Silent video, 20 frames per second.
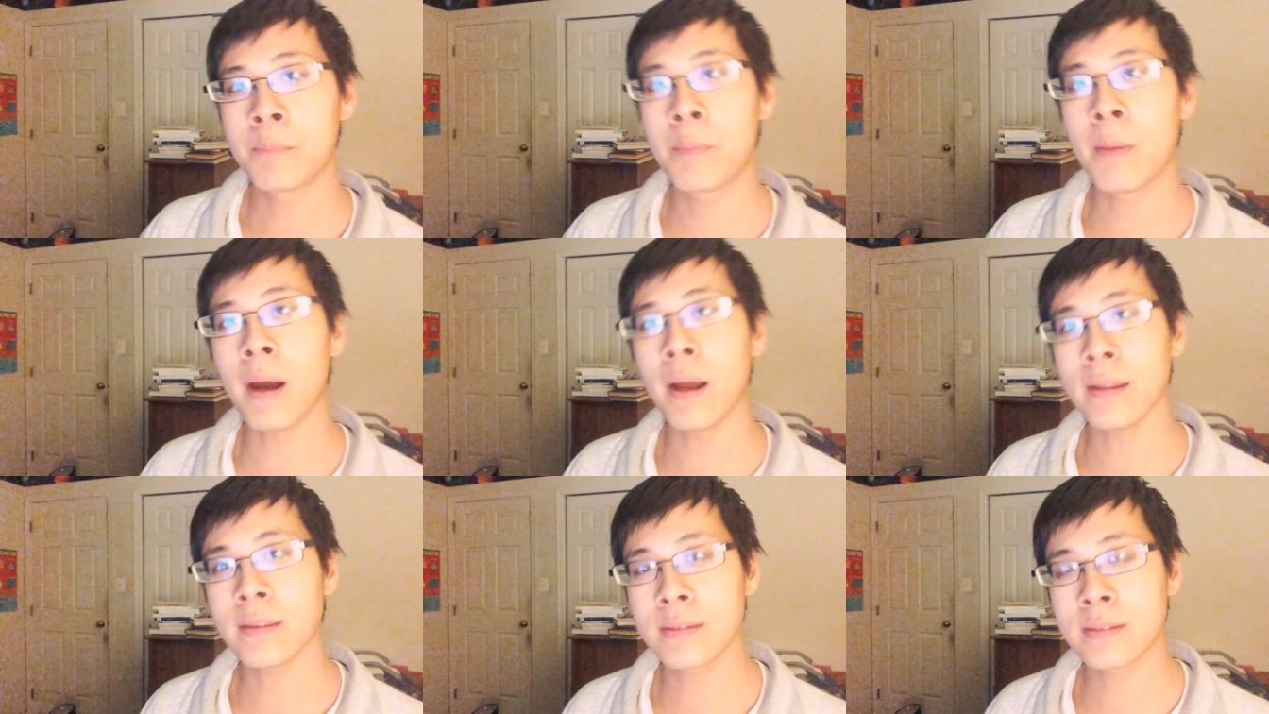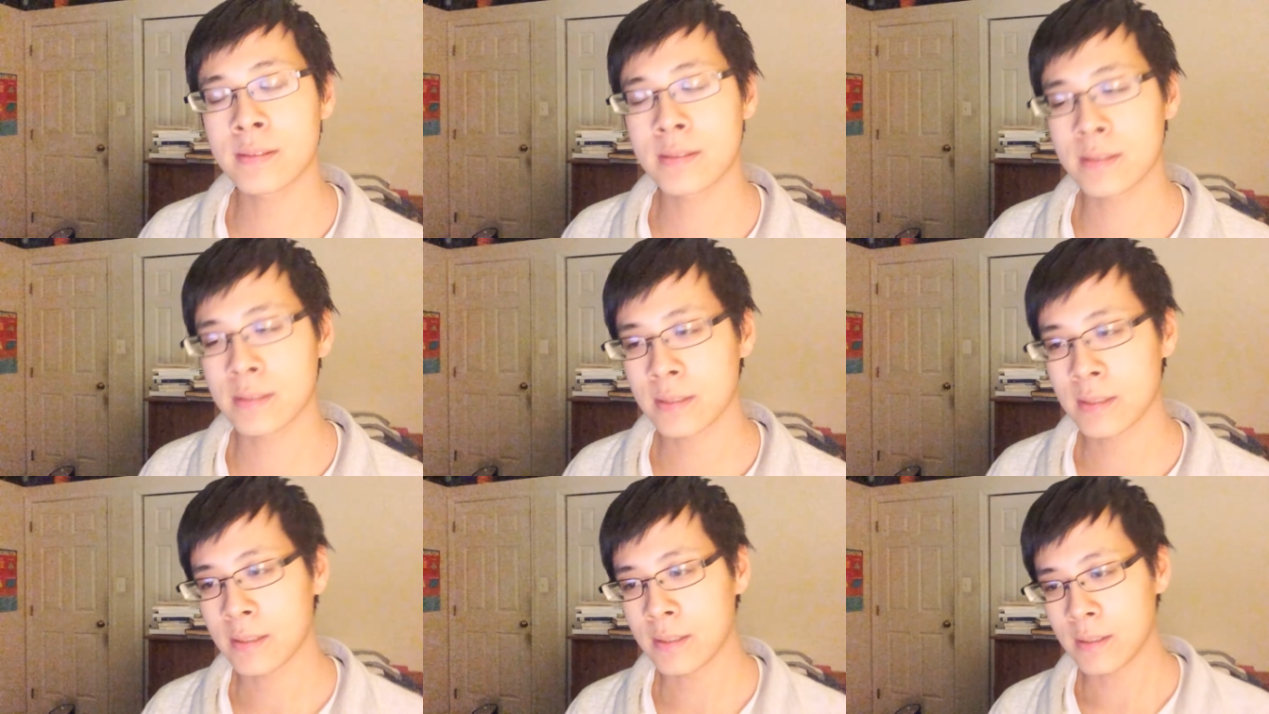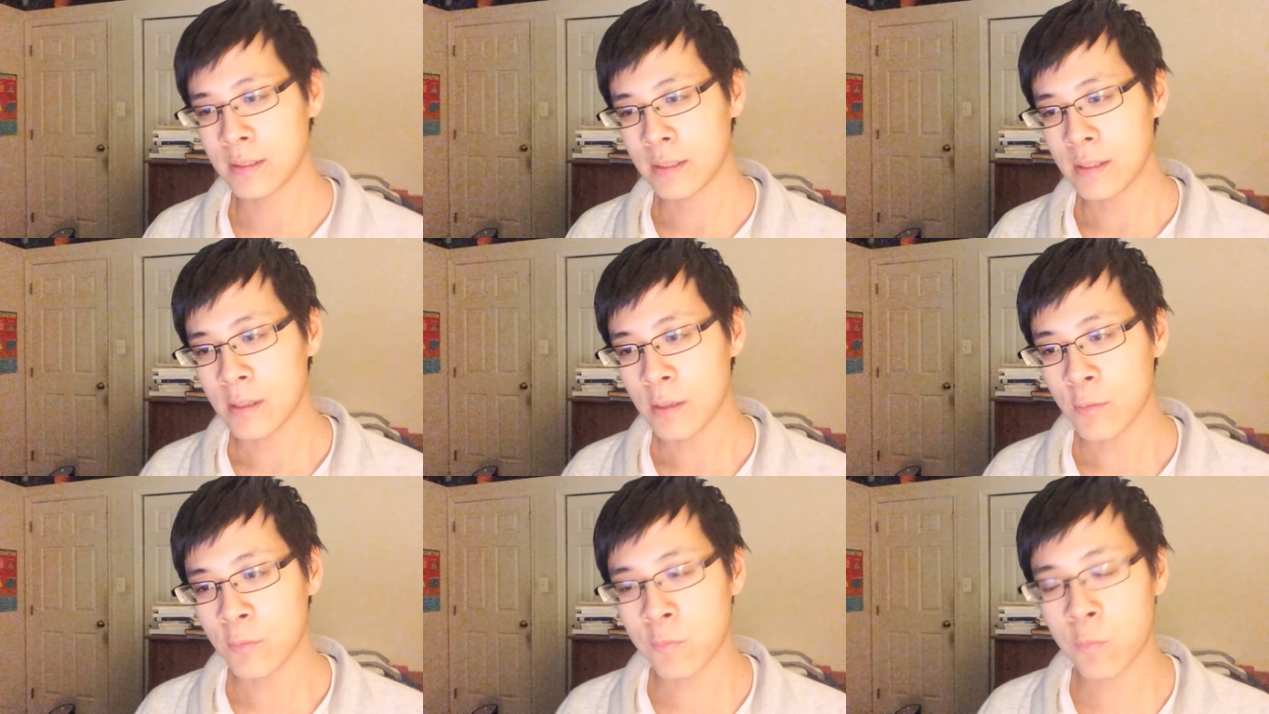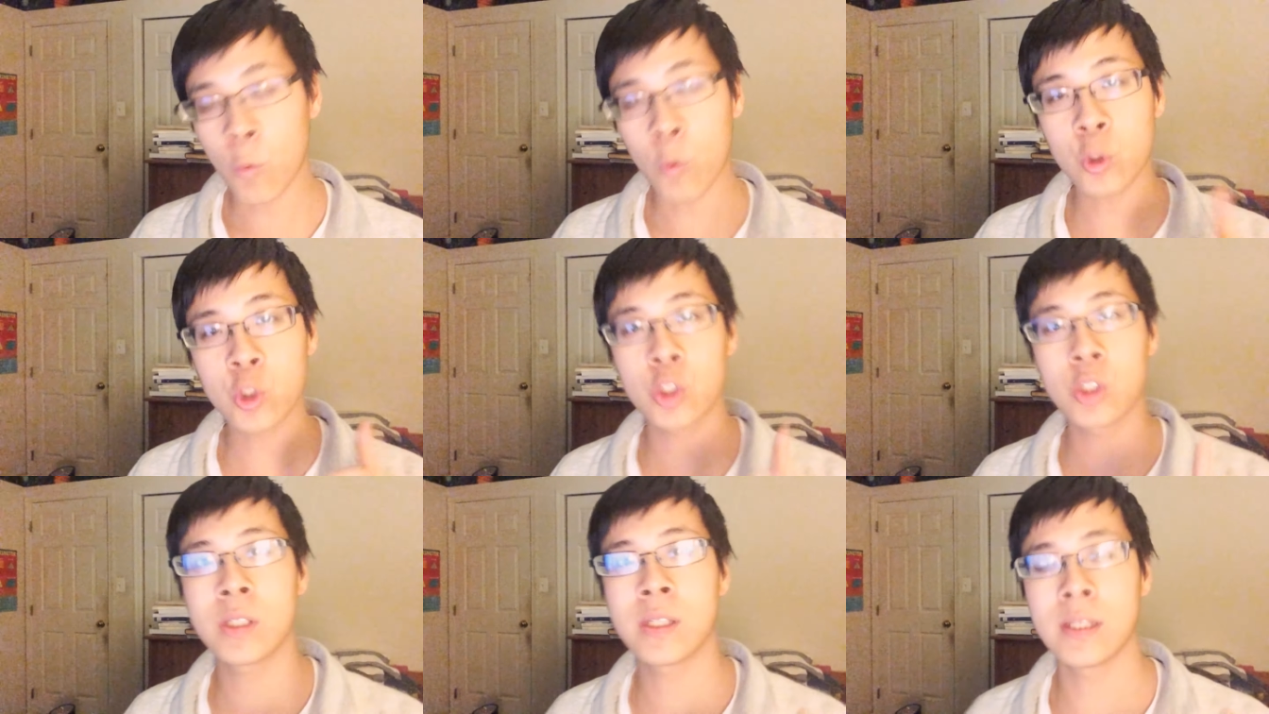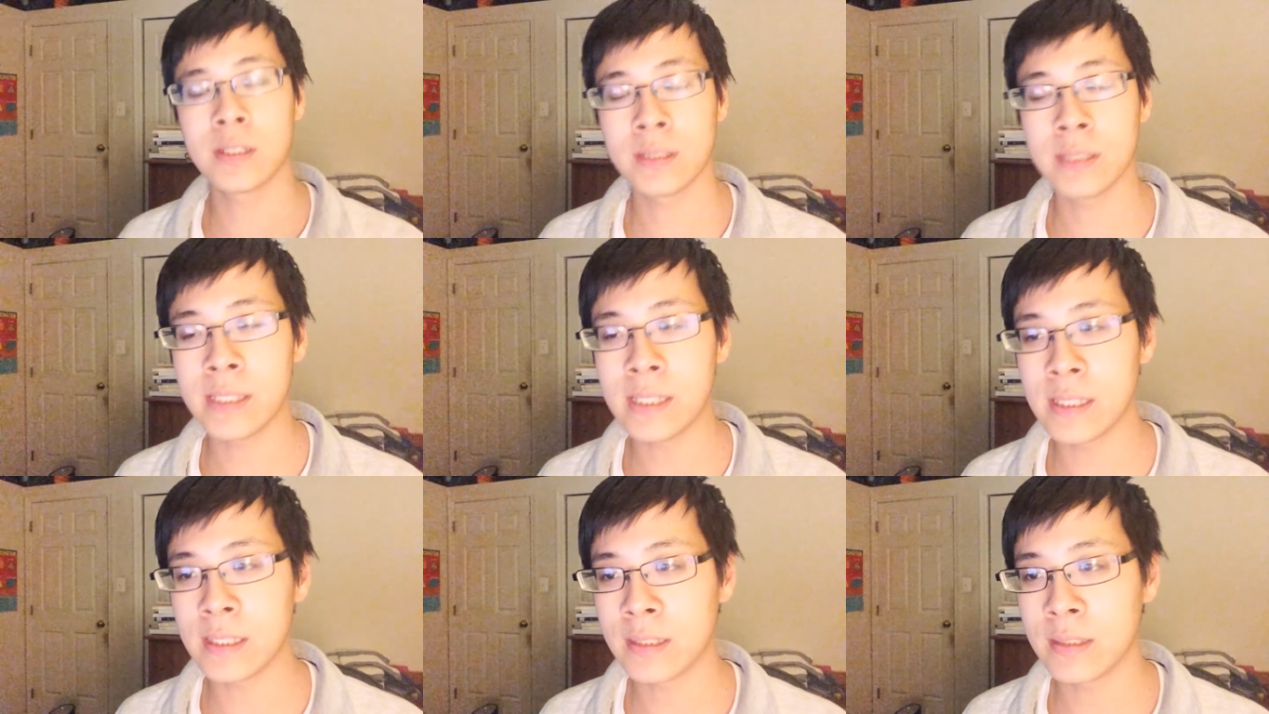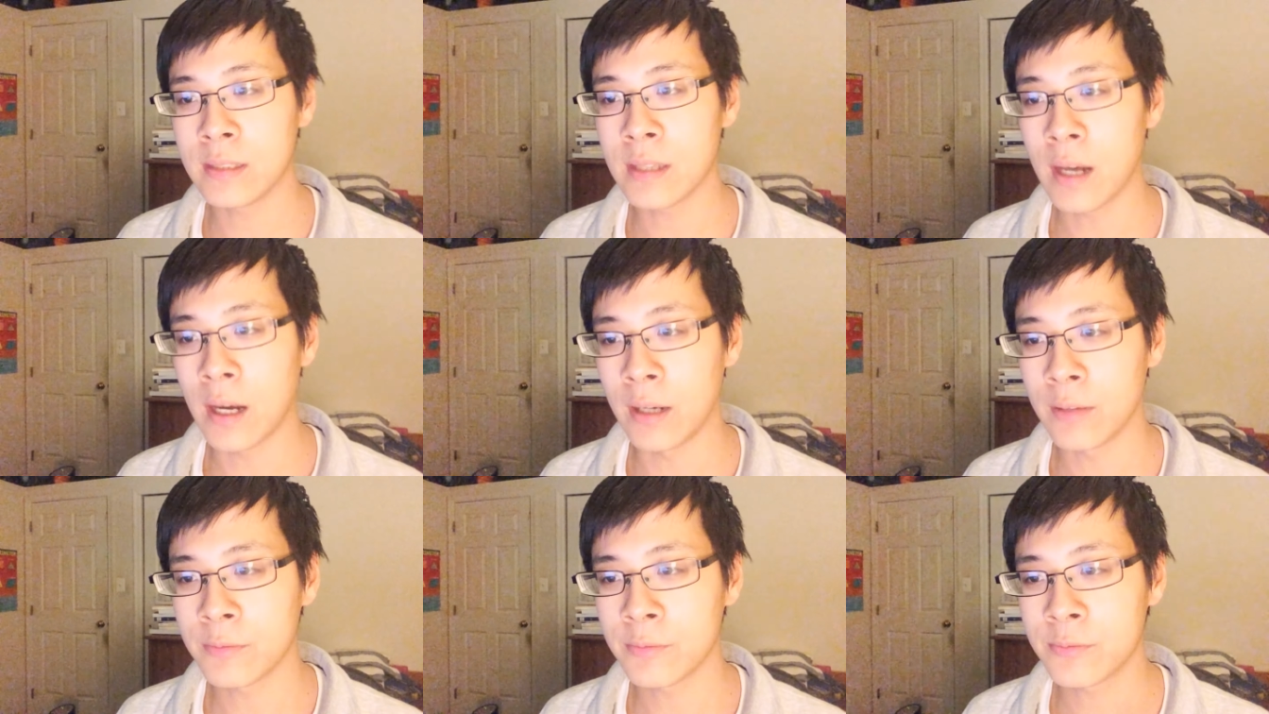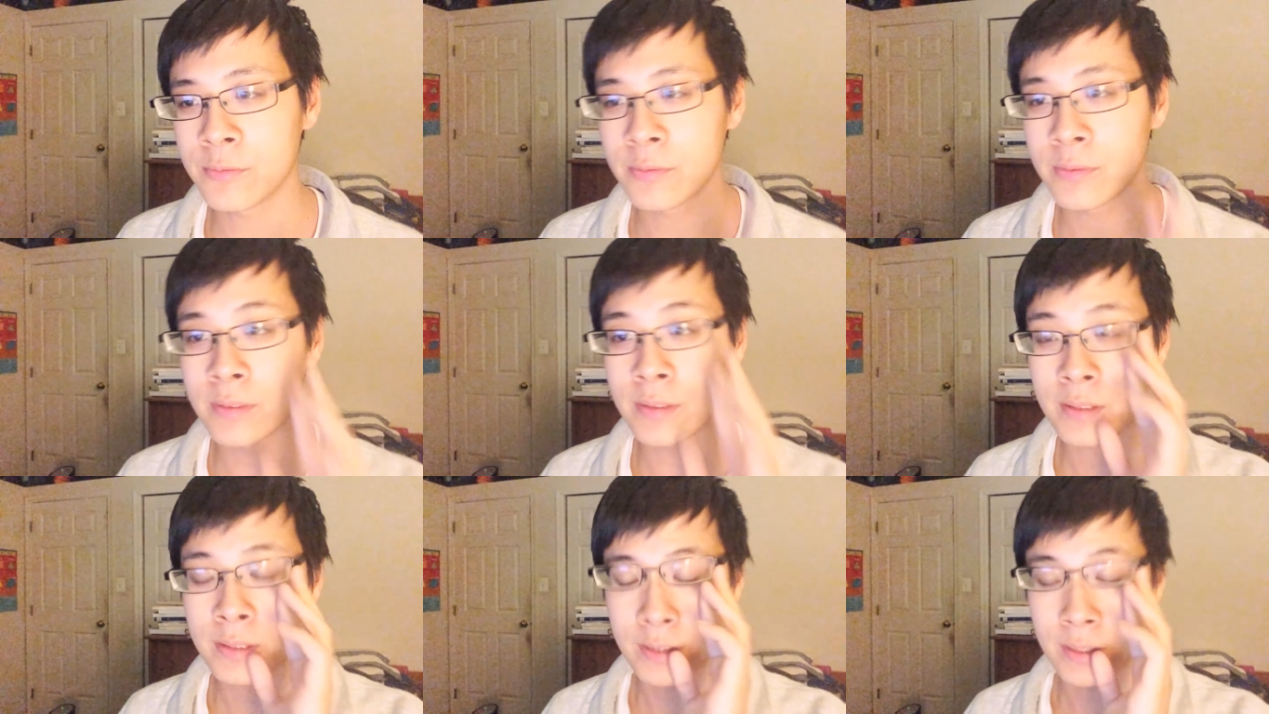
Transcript: But fortunately enough,